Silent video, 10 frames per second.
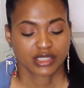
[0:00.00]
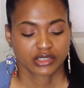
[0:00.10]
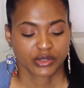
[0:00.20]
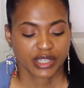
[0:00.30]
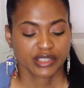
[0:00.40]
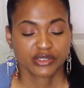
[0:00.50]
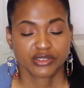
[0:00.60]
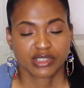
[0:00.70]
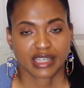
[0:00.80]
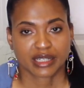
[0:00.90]
So he
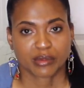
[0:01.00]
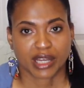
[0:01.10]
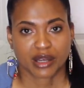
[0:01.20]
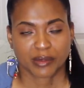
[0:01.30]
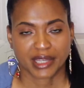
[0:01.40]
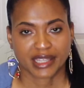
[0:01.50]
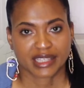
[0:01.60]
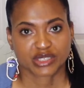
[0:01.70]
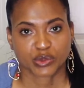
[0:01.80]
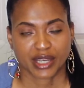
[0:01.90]
knew that about me, and
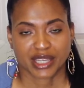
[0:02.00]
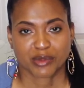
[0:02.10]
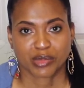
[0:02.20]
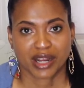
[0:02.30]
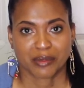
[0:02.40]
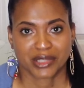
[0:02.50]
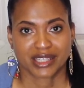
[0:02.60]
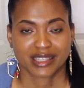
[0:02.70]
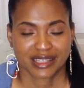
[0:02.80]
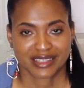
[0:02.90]
that's why he brought
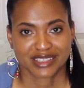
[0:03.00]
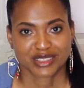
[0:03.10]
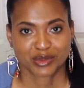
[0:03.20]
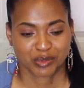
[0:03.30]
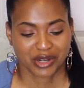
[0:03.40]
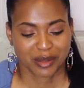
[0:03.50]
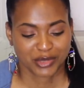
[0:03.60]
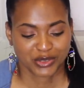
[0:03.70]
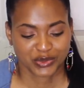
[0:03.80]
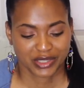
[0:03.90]
me this
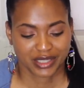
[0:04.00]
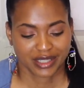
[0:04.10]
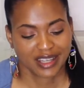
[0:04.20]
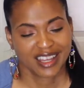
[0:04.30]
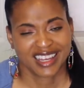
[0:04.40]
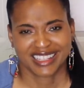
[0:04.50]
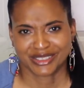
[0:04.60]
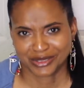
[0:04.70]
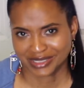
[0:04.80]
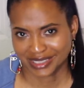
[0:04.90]
promise ring. I
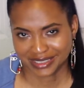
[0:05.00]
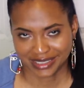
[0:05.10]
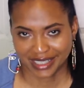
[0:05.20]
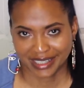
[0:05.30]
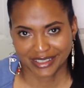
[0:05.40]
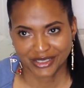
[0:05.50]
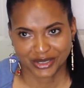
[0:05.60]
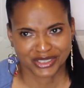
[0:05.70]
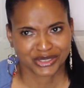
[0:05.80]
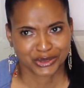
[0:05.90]
know it sounds like, oh,
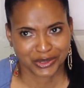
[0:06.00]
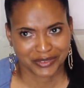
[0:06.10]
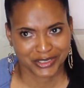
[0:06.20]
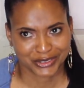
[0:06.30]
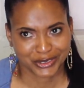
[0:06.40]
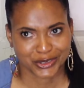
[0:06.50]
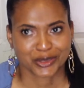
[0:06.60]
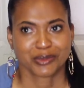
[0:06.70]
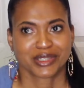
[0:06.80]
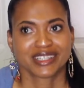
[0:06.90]
are you 12 years
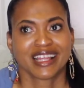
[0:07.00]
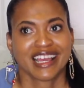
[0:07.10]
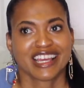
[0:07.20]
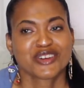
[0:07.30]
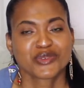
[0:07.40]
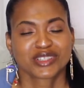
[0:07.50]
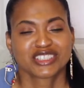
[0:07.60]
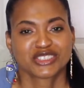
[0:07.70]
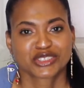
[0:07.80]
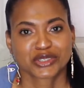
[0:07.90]
old? But it
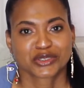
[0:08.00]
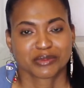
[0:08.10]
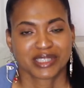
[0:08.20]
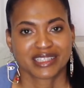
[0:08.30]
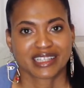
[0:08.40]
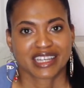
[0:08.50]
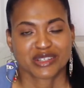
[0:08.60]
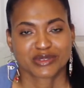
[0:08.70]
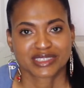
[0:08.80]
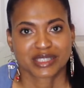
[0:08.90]
really showed me that
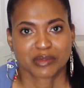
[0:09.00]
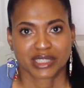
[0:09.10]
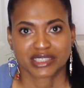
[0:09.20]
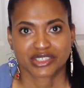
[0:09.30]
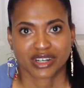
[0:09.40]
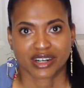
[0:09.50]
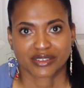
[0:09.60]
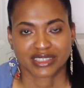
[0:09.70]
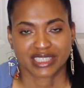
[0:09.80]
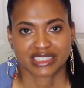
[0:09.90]
he was committed to our
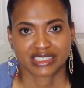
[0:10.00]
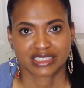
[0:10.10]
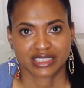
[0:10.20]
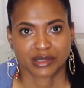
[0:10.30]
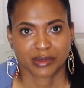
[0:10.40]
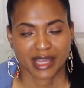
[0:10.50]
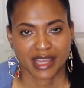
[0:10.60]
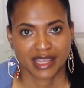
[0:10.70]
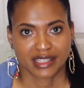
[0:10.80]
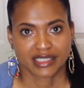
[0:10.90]
relationship
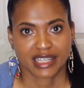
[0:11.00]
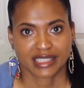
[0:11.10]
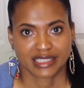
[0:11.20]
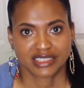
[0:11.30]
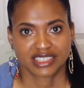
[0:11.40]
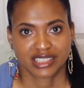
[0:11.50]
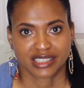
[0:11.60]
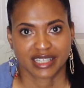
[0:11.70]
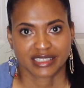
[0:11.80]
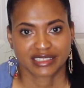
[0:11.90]
and taking it to the
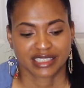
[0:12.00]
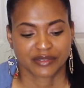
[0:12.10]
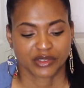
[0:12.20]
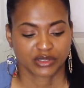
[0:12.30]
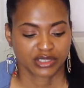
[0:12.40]
next level.